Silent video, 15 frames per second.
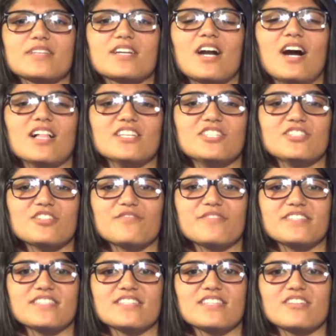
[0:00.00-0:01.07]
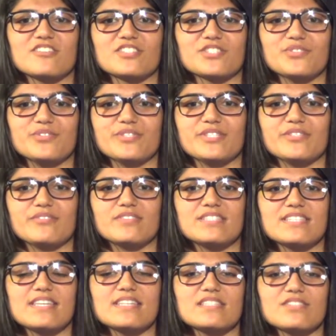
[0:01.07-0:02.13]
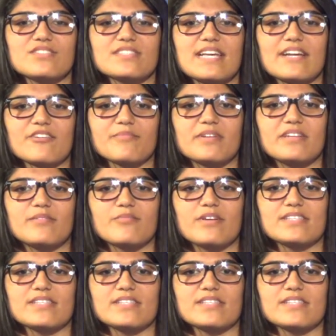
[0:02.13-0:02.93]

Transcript: Colleges are visiting our schools in CSU Sacramento